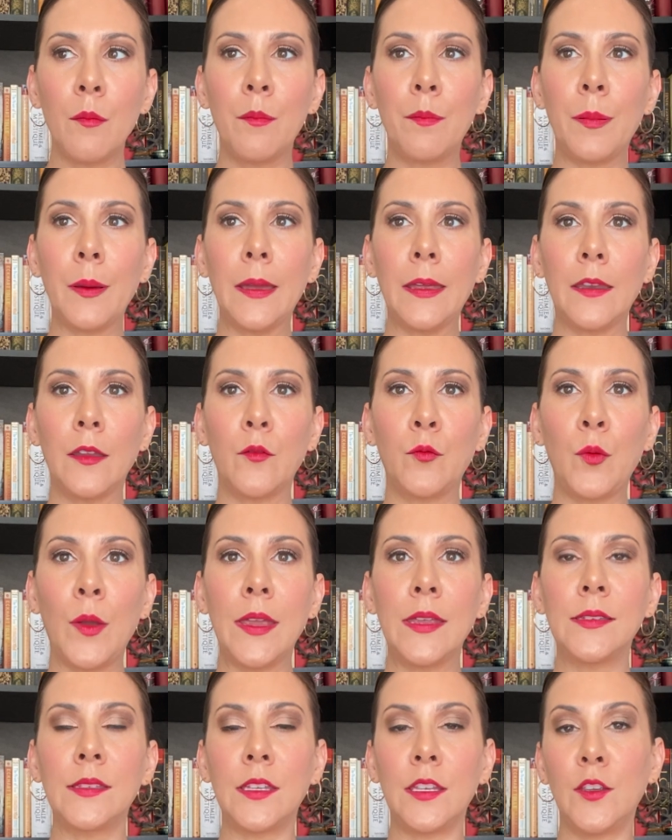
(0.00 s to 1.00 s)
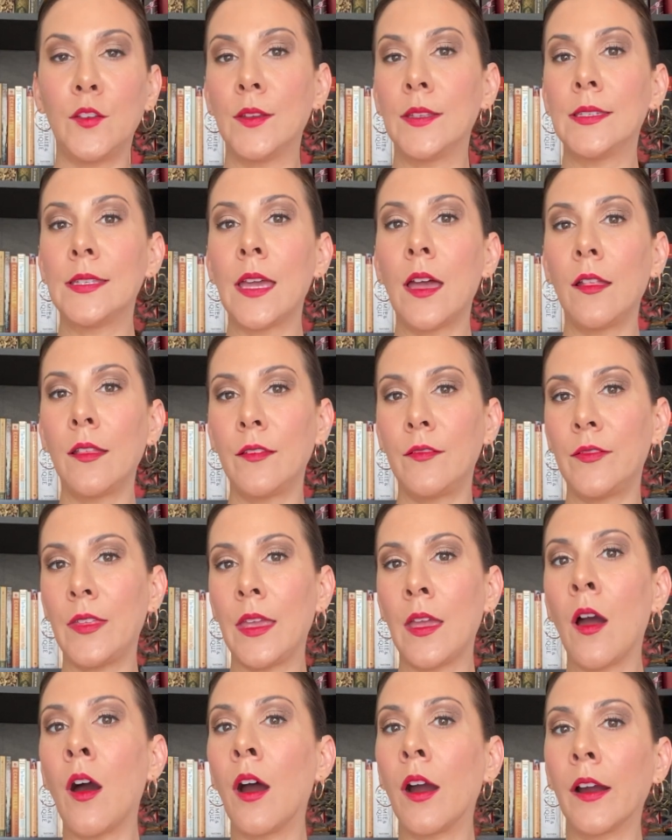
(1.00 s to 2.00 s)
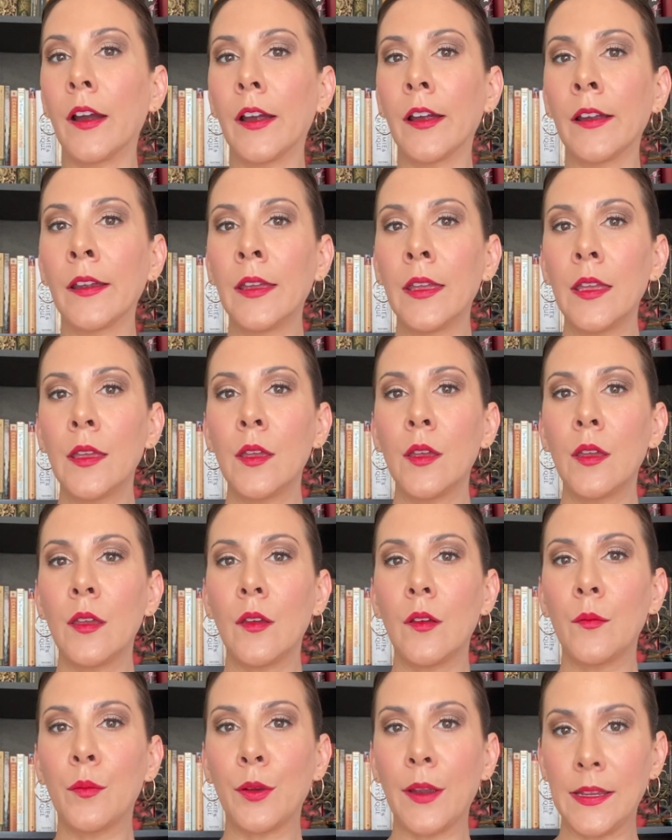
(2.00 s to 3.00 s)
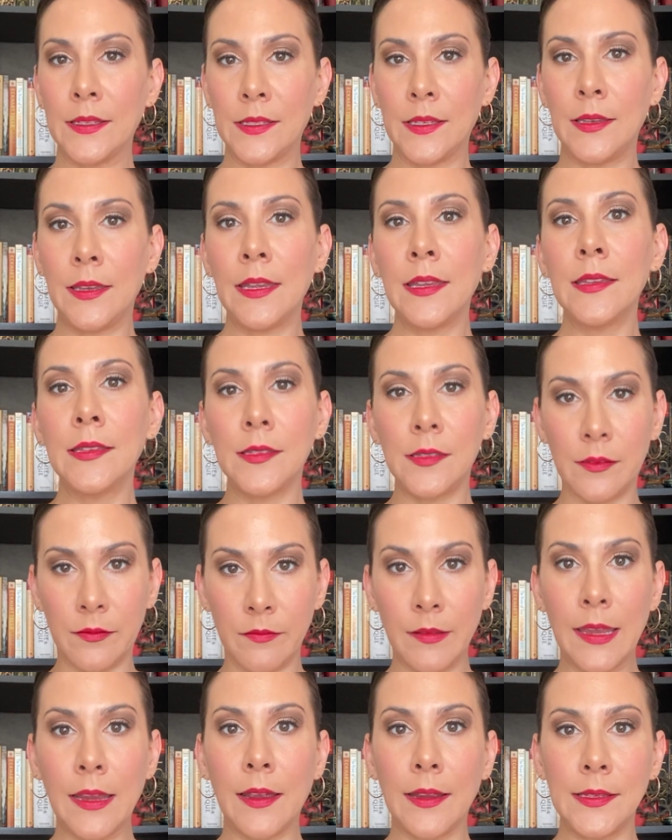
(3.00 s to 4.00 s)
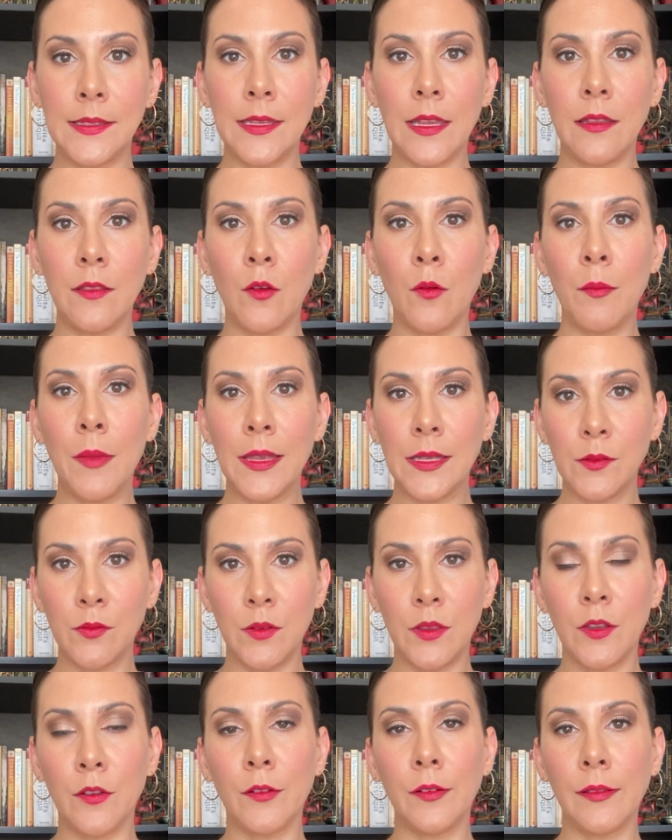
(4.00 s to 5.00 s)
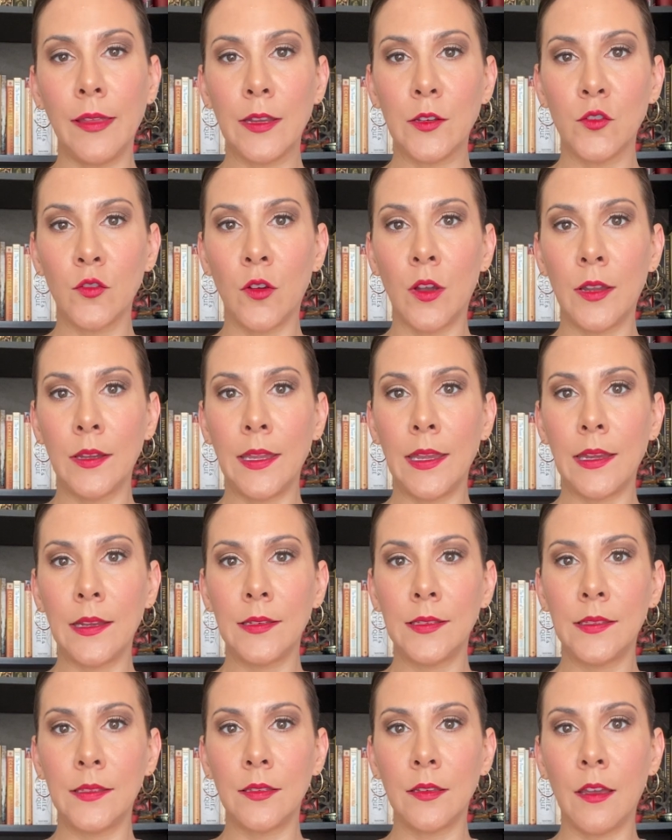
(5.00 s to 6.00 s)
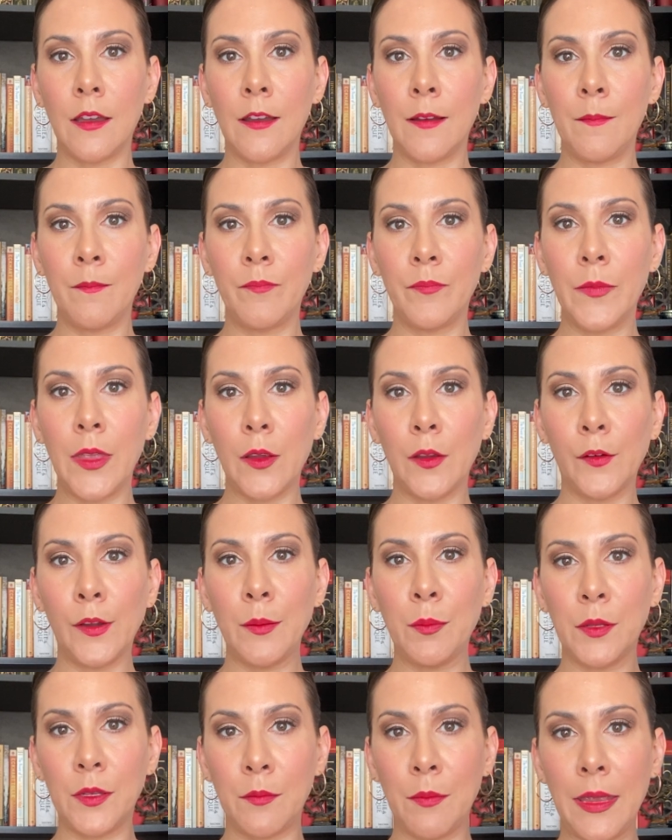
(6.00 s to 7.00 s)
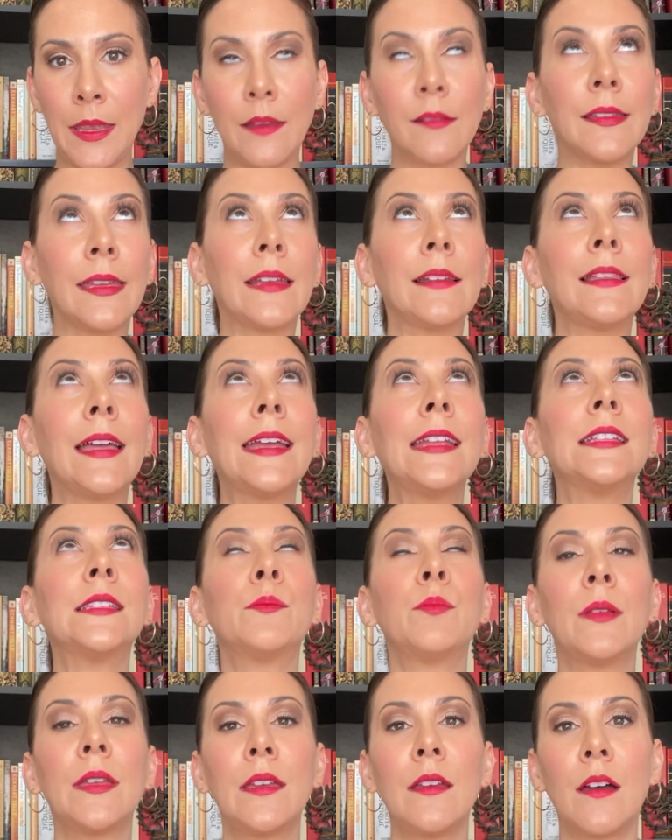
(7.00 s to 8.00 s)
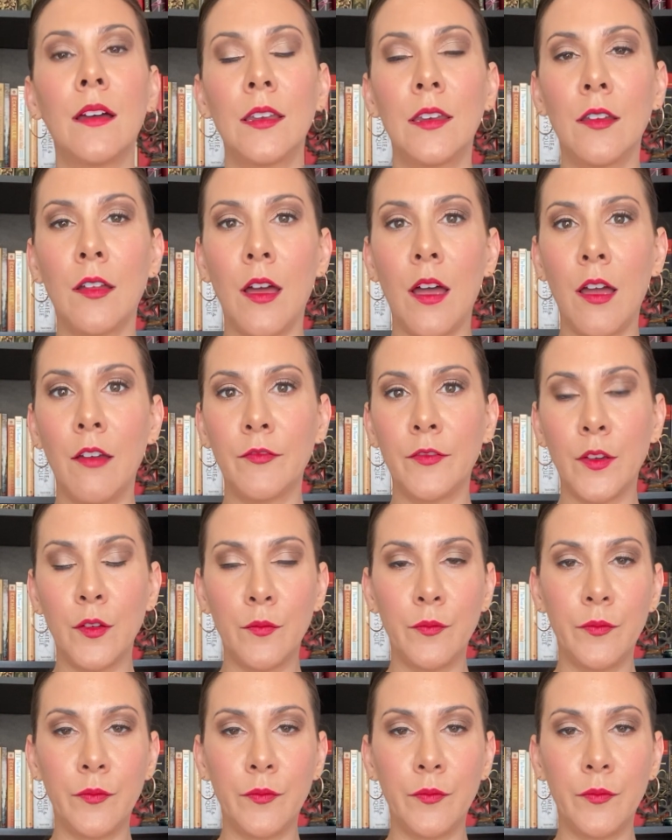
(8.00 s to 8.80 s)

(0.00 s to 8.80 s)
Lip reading: But ways that you can tell if they are present is, like I said, they'll mess with your electronics. They're able to make like lights blink on and off.